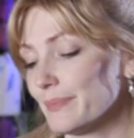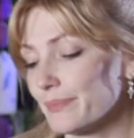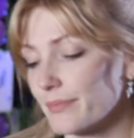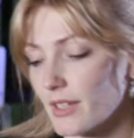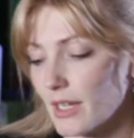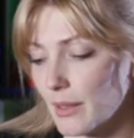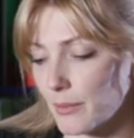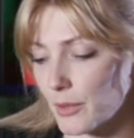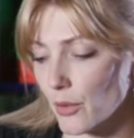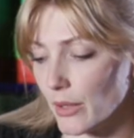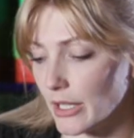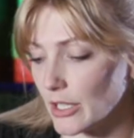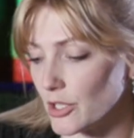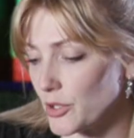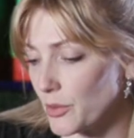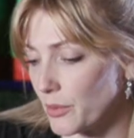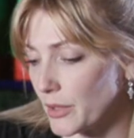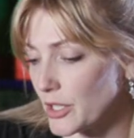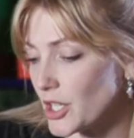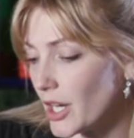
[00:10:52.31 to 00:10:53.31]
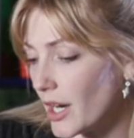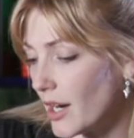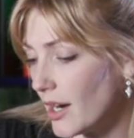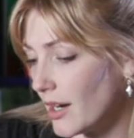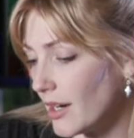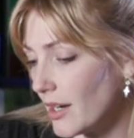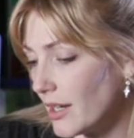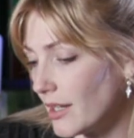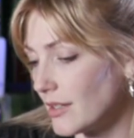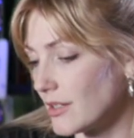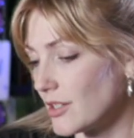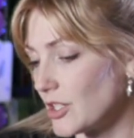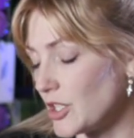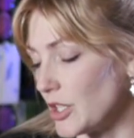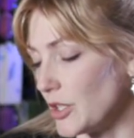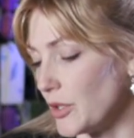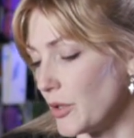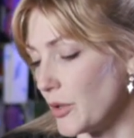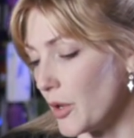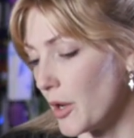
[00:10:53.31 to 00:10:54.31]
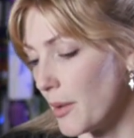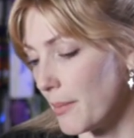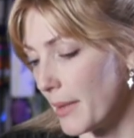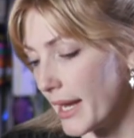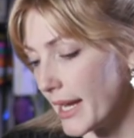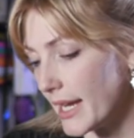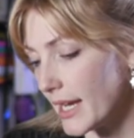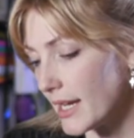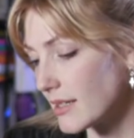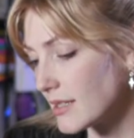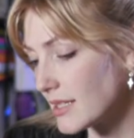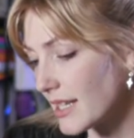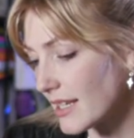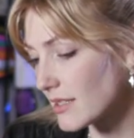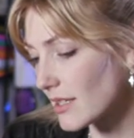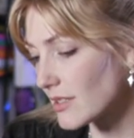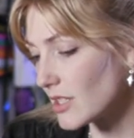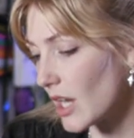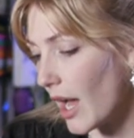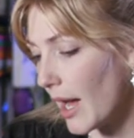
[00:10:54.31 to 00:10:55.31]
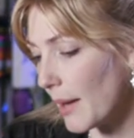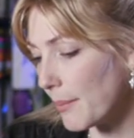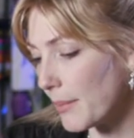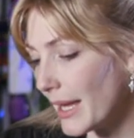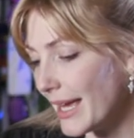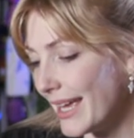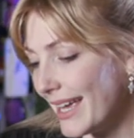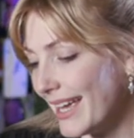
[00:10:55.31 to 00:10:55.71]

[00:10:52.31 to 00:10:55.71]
I'm going to return to my desktop,